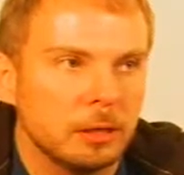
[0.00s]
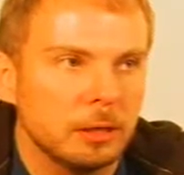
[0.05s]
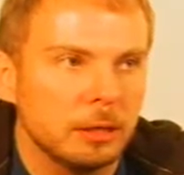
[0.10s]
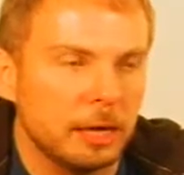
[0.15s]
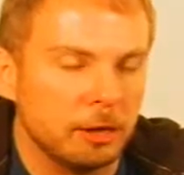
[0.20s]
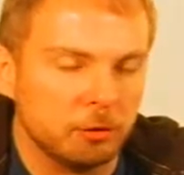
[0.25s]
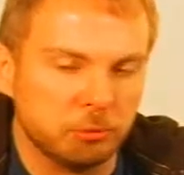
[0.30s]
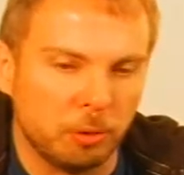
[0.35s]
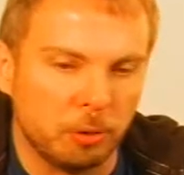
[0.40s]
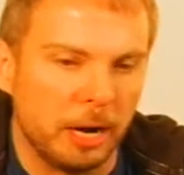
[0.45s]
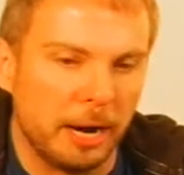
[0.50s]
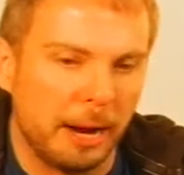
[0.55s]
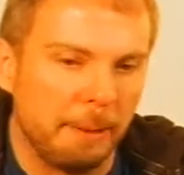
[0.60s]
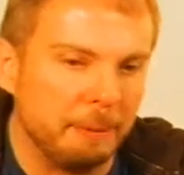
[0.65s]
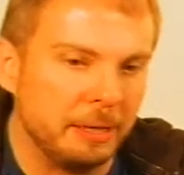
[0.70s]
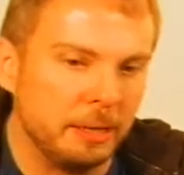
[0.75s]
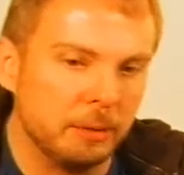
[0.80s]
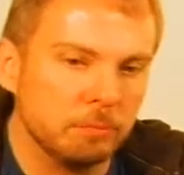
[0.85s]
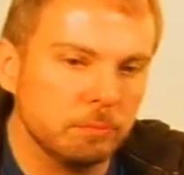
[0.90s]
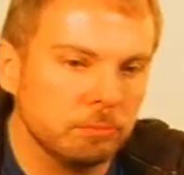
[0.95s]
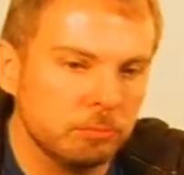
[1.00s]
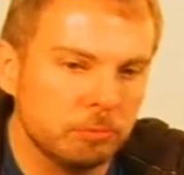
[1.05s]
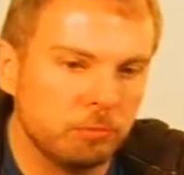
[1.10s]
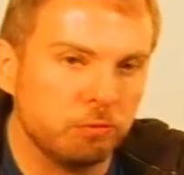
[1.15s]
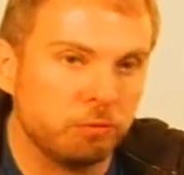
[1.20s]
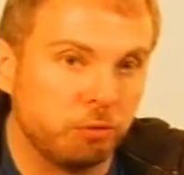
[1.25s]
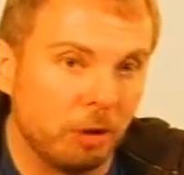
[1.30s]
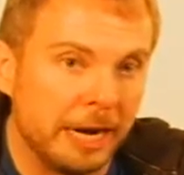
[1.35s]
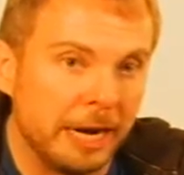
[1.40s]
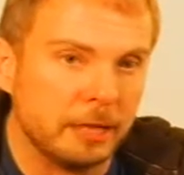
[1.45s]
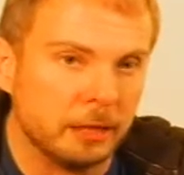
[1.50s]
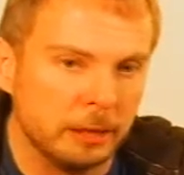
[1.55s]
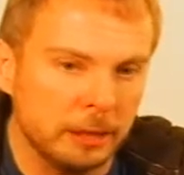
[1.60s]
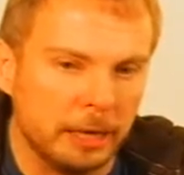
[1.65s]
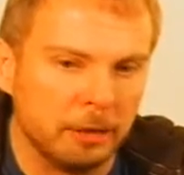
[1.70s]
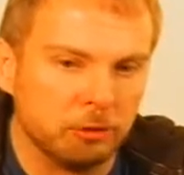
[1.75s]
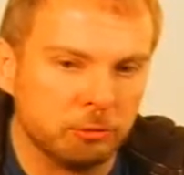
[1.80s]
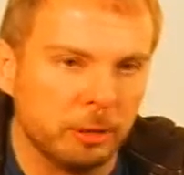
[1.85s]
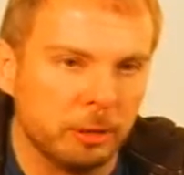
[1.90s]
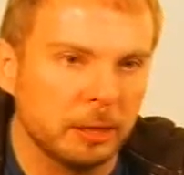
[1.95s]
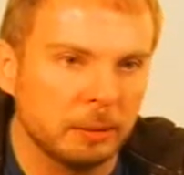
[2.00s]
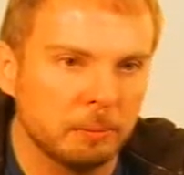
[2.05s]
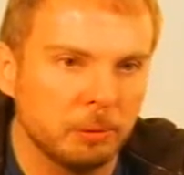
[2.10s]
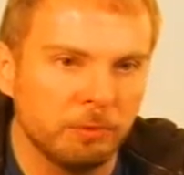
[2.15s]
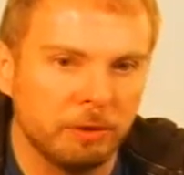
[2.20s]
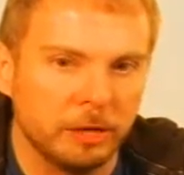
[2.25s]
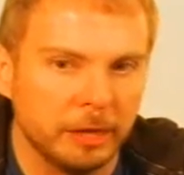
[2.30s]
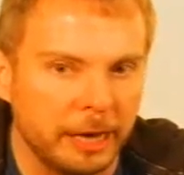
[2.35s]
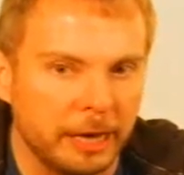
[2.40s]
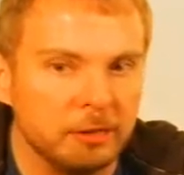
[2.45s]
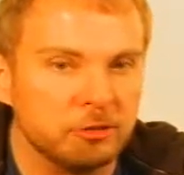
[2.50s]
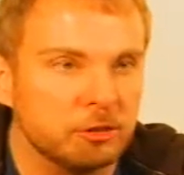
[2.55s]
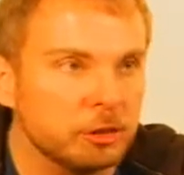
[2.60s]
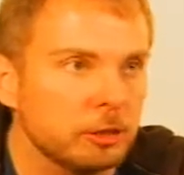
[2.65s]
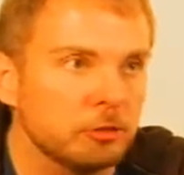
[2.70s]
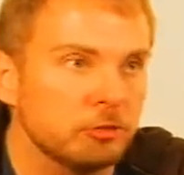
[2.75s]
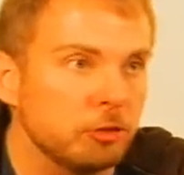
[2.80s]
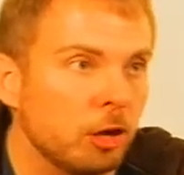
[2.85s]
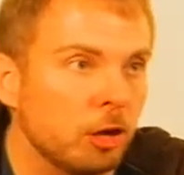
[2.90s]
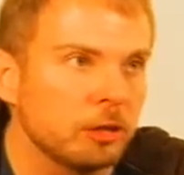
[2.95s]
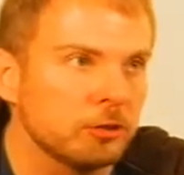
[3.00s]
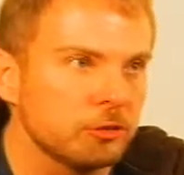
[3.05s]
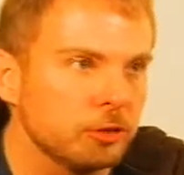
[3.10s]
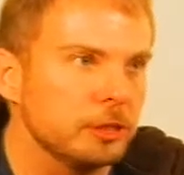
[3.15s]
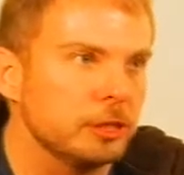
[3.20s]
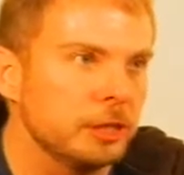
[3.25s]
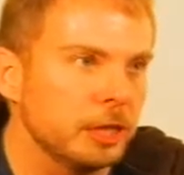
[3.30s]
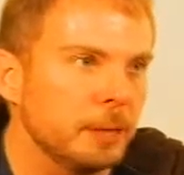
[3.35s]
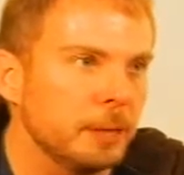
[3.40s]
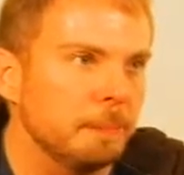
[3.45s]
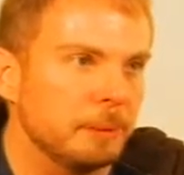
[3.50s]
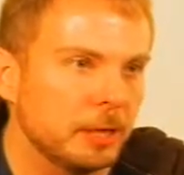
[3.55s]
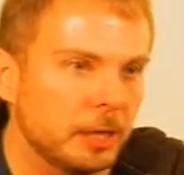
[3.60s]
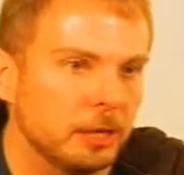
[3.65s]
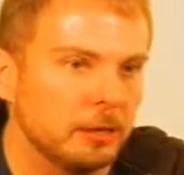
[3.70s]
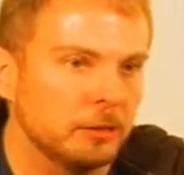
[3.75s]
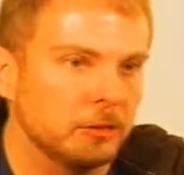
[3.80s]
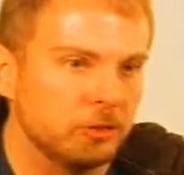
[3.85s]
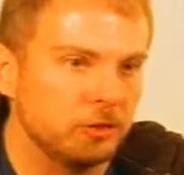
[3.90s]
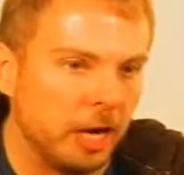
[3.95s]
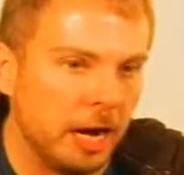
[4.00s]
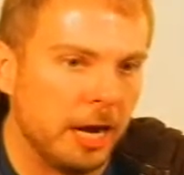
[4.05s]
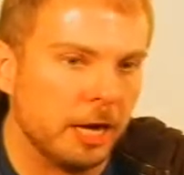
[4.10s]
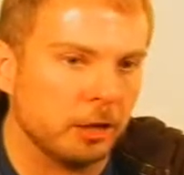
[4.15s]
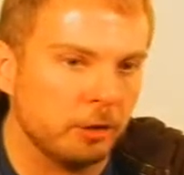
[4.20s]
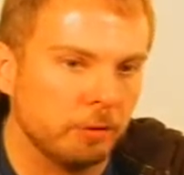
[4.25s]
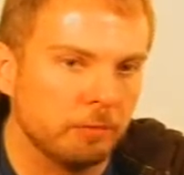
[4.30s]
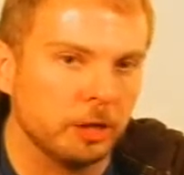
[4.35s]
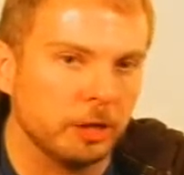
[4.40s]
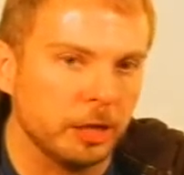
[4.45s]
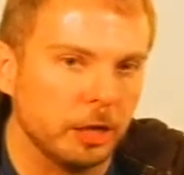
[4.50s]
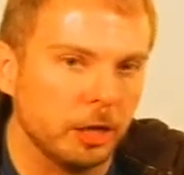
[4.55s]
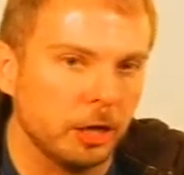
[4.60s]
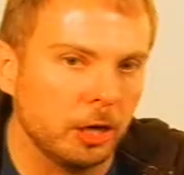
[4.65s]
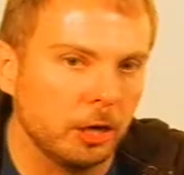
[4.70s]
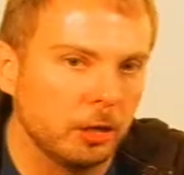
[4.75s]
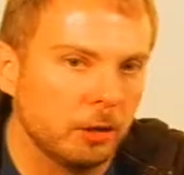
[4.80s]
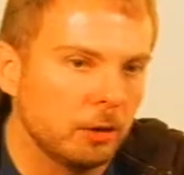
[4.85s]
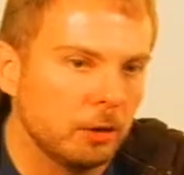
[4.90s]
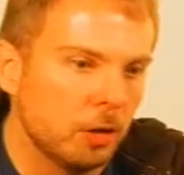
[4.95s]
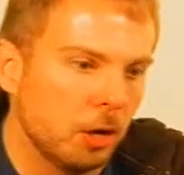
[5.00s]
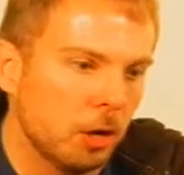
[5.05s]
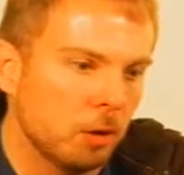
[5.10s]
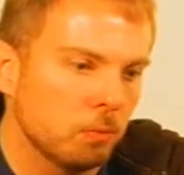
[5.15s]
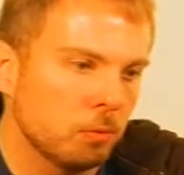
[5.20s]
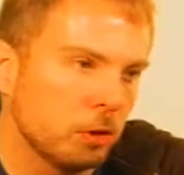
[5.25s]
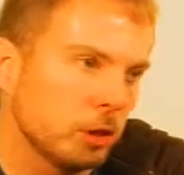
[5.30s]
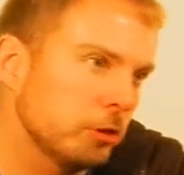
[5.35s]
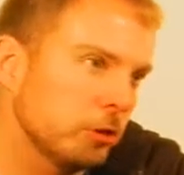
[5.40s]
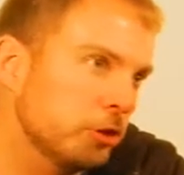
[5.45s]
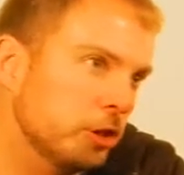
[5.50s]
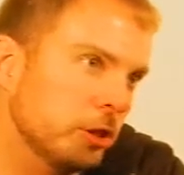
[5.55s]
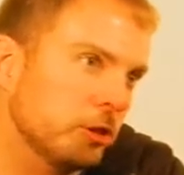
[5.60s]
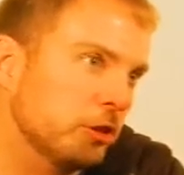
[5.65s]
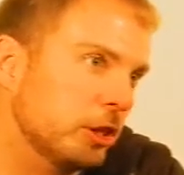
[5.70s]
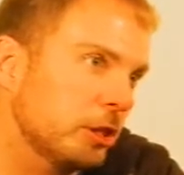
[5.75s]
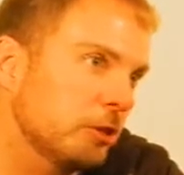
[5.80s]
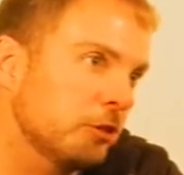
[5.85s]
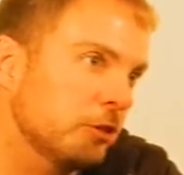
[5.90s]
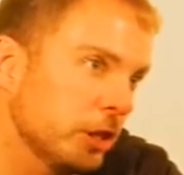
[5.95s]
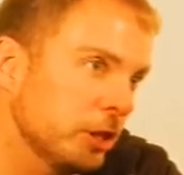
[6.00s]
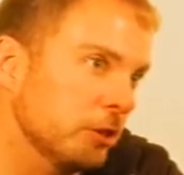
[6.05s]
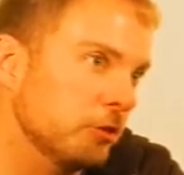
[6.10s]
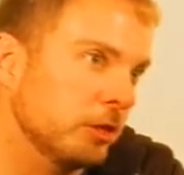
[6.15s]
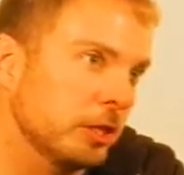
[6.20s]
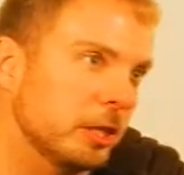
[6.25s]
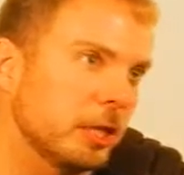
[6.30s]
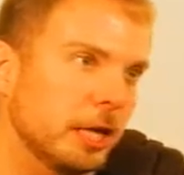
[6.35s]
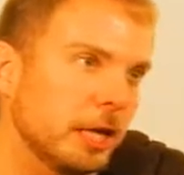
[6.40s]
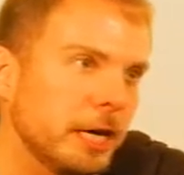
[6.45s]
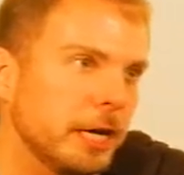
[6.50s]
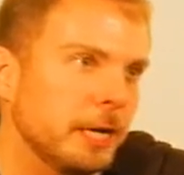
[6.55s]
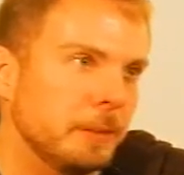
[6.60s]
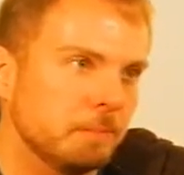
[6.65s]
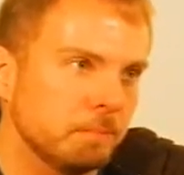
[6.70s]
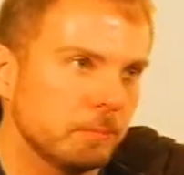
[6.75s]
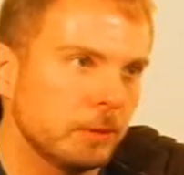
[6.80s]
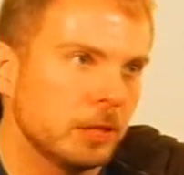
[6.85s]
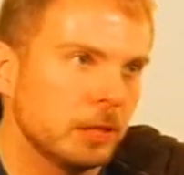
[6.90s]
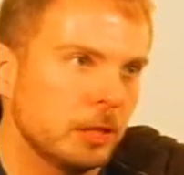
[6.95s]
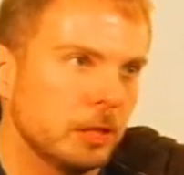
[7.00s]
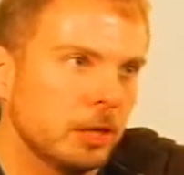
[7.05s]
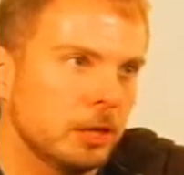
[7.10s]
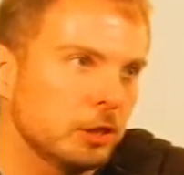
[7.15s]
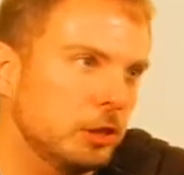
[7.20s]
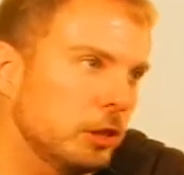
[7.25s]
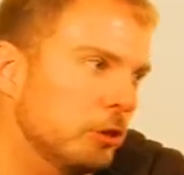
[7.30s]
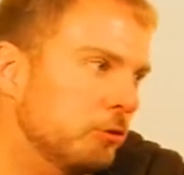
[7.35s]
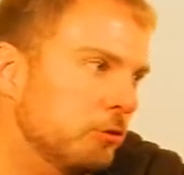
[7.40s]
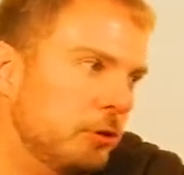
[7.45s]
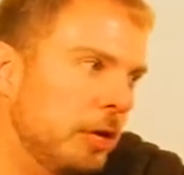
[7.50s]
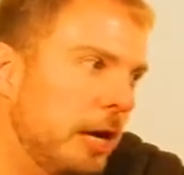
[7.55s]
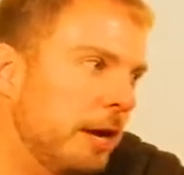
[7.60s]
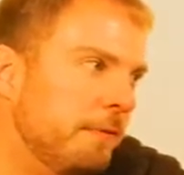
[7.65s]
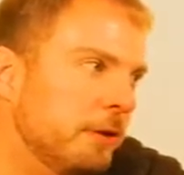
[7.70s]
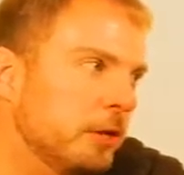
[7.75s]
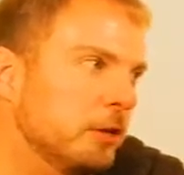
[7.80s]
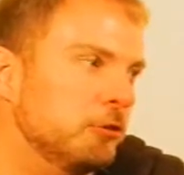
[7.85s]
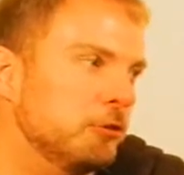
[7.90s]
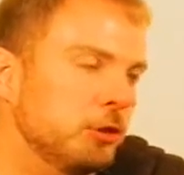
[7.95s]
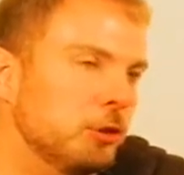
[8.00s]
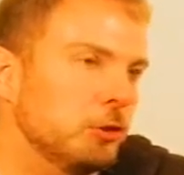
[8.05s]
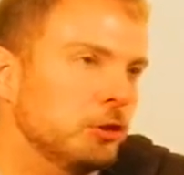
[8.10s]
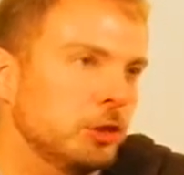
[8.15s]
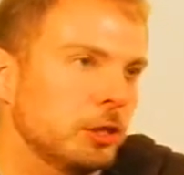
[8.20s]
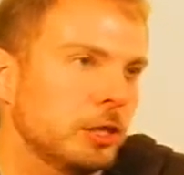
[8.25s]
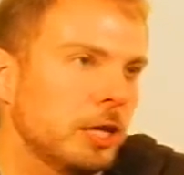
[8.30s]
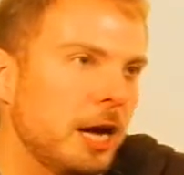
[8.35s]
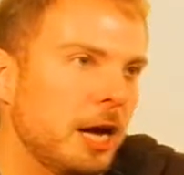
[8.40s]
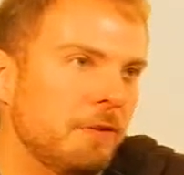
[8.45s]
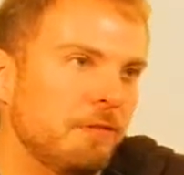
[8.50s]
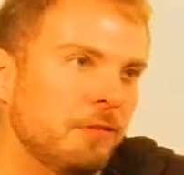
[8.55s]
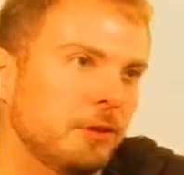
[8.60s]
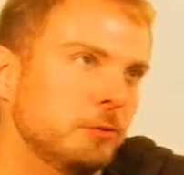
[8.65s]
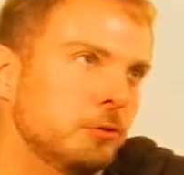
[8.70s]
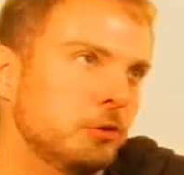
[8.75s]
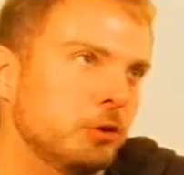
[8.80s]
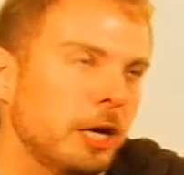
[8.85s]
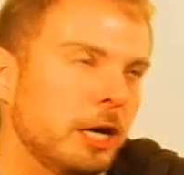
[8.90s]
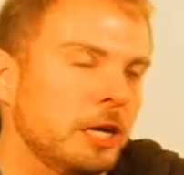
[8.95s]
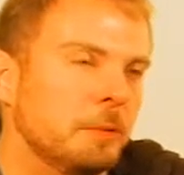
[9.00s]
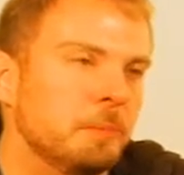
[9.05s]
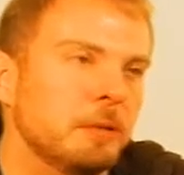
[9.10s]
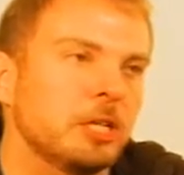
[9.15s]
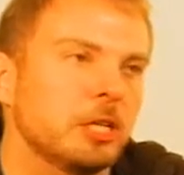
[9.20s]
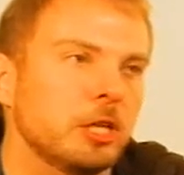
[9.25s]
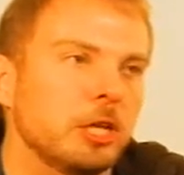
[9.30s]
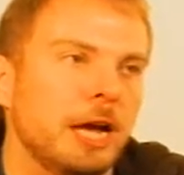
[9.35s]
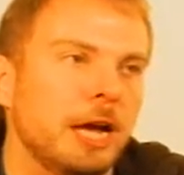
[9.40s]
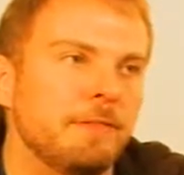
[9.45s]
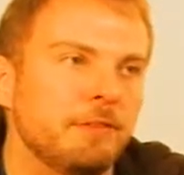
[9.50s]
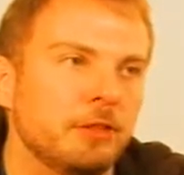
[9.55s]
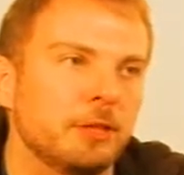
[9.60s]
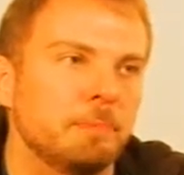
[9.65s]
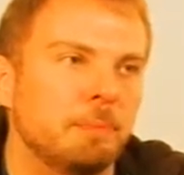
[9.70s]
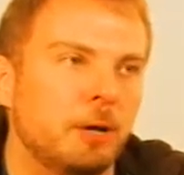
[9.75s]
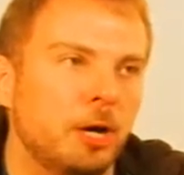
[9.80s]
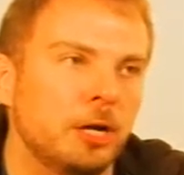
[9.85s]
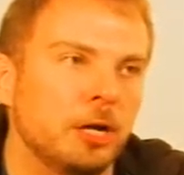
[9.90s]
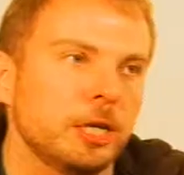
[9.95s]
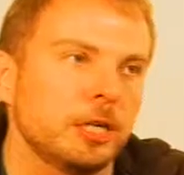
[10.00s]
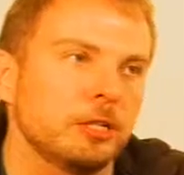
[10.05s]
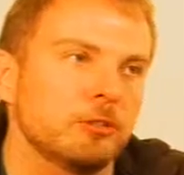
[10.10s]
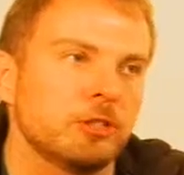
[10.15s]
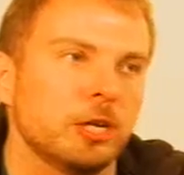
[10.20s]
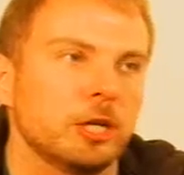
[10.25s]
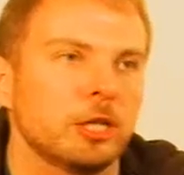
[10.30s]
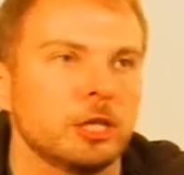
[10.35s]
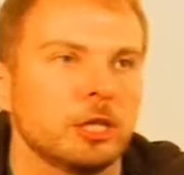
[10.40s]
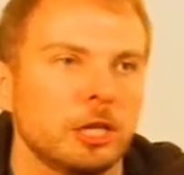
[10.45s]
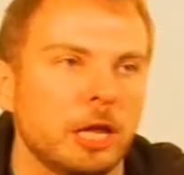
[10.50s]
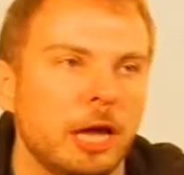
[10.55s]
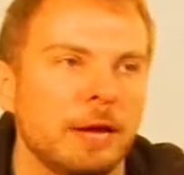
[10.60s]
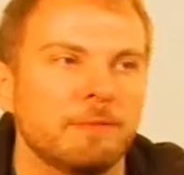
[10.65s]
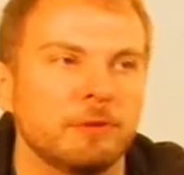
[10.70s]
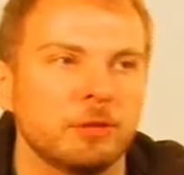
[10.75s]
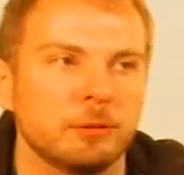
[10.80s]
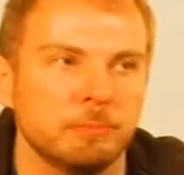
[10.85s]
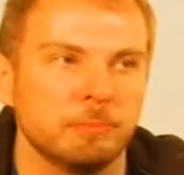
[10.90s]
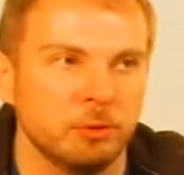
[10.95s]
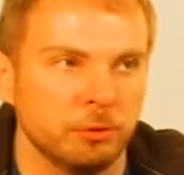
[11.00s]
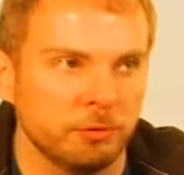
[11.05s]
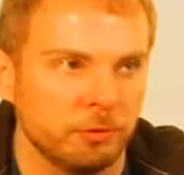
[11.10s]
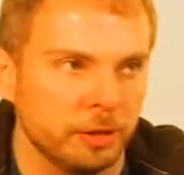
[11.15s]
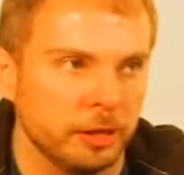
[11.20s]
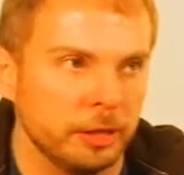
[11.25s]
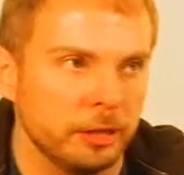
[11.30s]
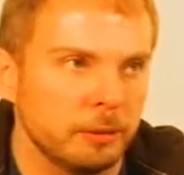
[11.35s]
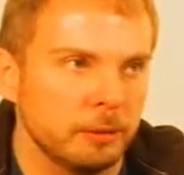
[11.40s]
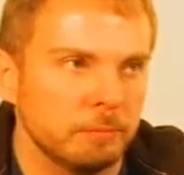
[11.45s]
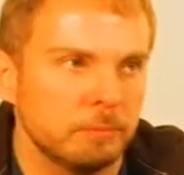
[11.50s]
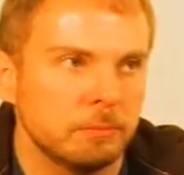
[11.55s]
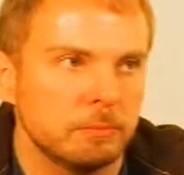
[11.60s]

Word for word: That's why I mean, frankly, that's why the movie lasted as long as it did because Zach over here was just consistently just having a social life and trying to be the life of the party instead of the life of the movie.